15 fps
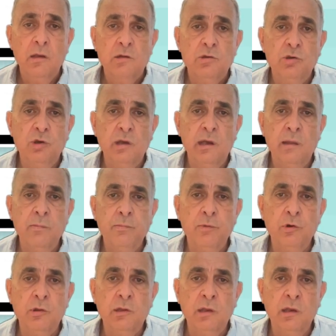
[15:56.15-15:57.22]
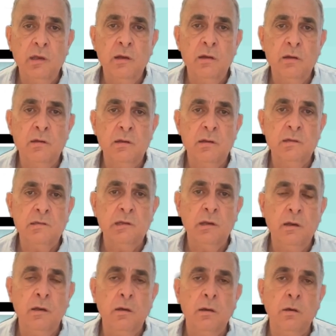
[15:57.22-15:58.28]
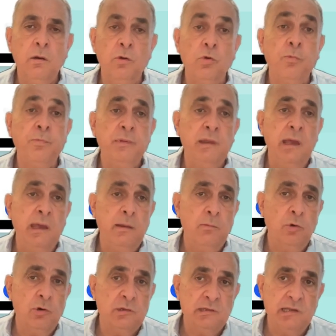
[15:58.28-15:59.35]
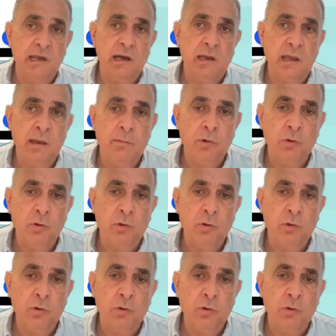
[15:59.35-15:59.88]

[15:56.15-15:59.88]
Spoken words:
So you can put here the group name or CRM